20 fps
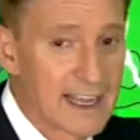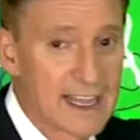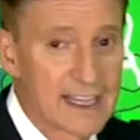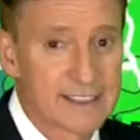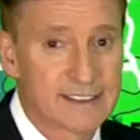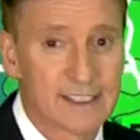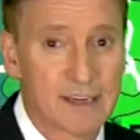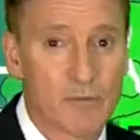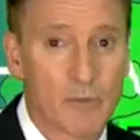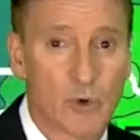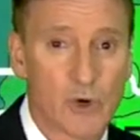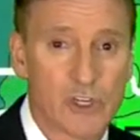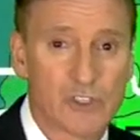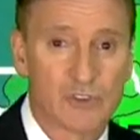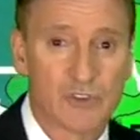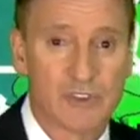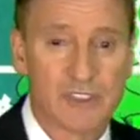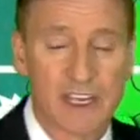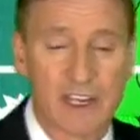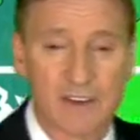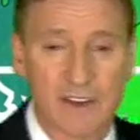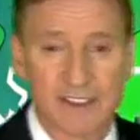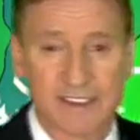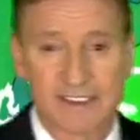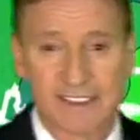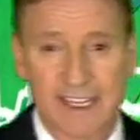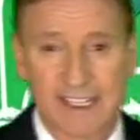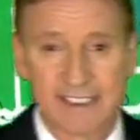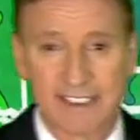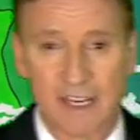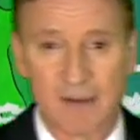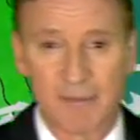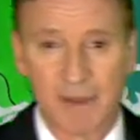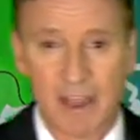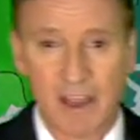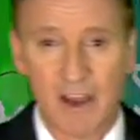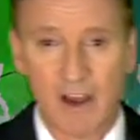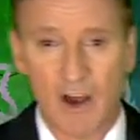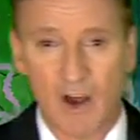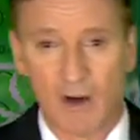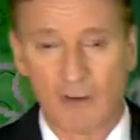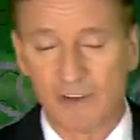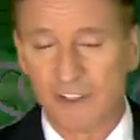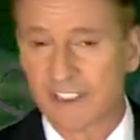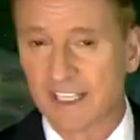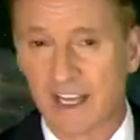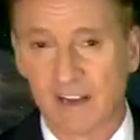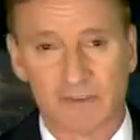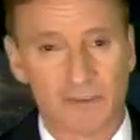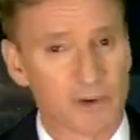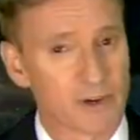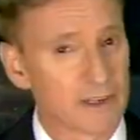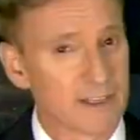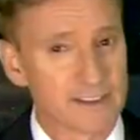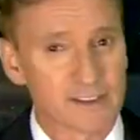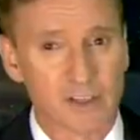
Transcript: nasty moisture tail that sets up over South Florida.